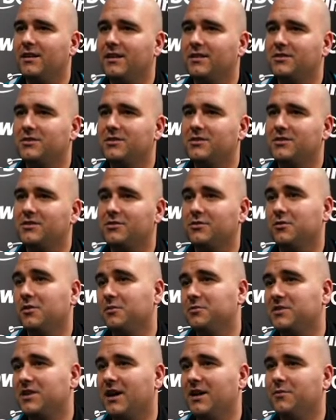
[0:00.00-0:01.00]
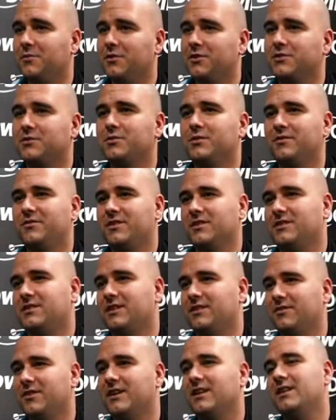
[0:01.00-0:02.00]
It's just all I'm saying was with the
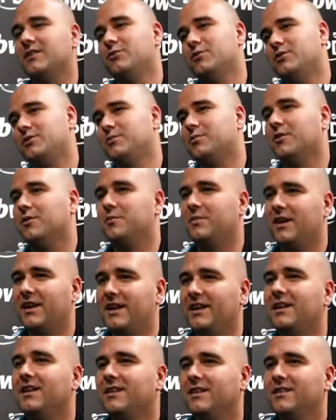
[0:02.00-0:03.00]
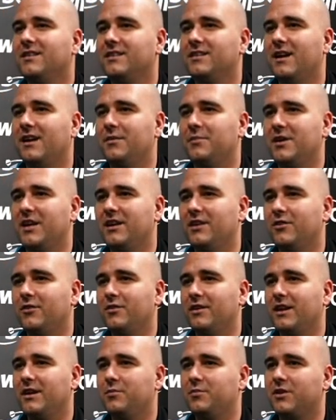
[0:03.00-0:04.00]
Civic was probably a bit
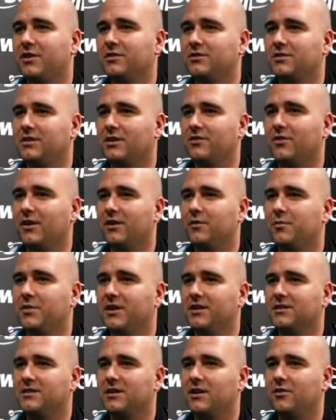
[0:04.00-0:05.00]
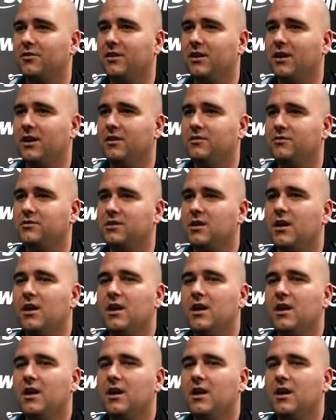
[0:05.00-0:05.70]
unique because the crowd being so close.